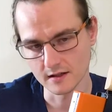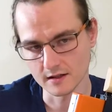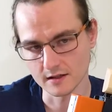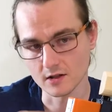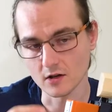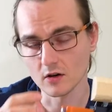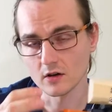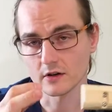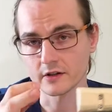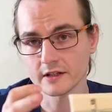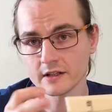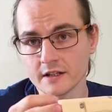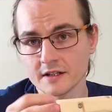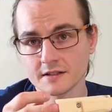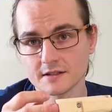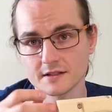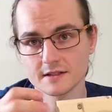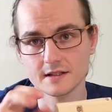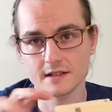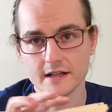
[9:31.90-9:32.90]
coloring
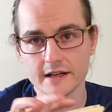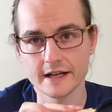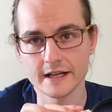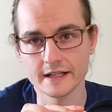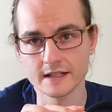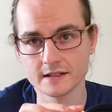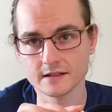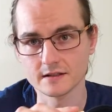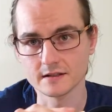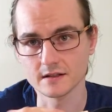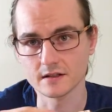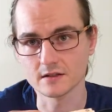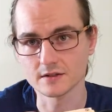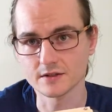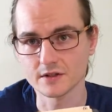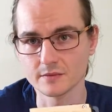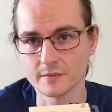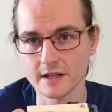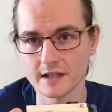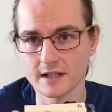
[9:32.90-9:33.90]
it and
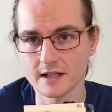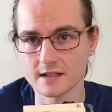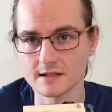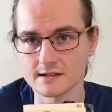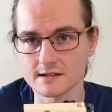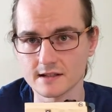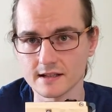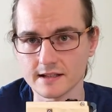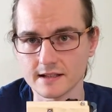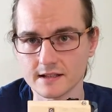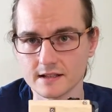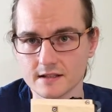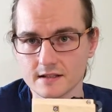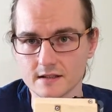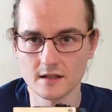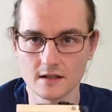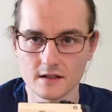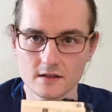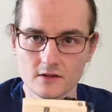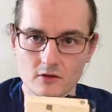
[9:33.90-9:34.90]
also make it like
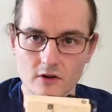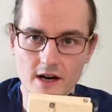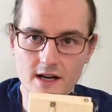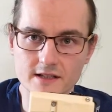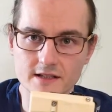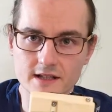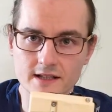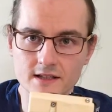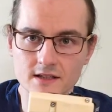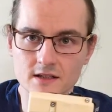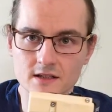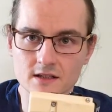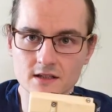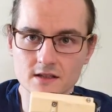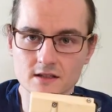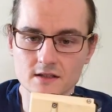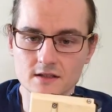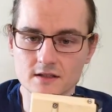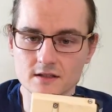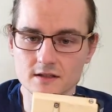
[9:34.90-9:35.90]
in a right
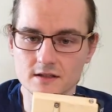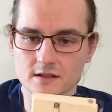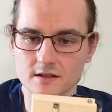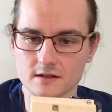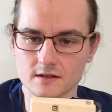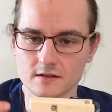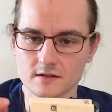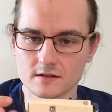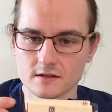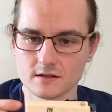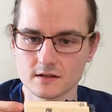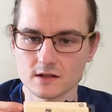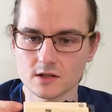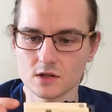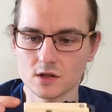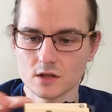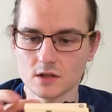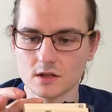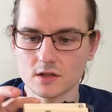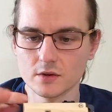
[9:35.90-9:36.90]
angle,
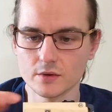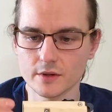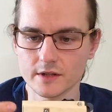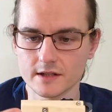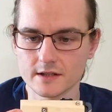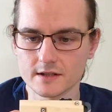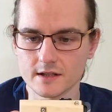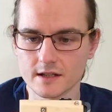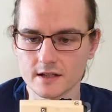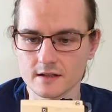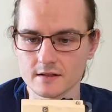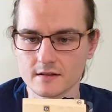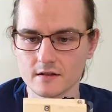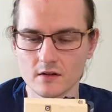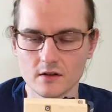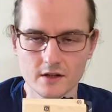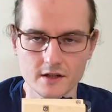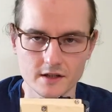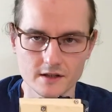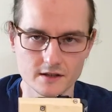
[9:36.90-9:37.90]
glue it in,
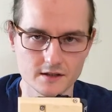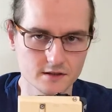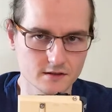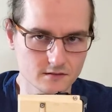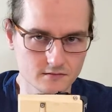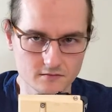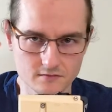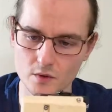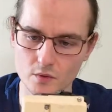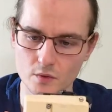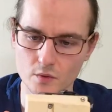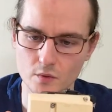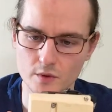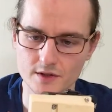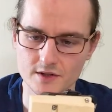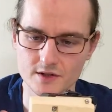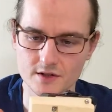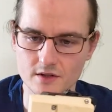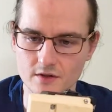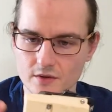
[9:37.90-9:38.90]
or
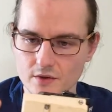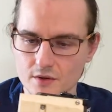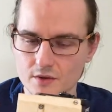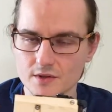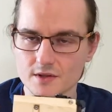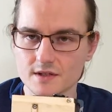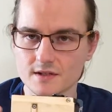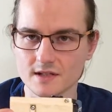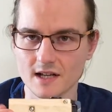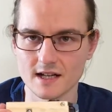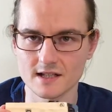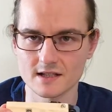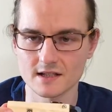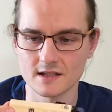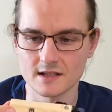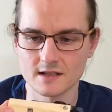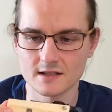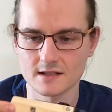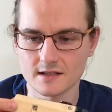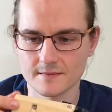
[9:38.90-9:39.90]
with screws tighten
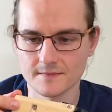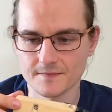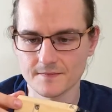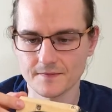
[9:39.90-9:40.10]
it.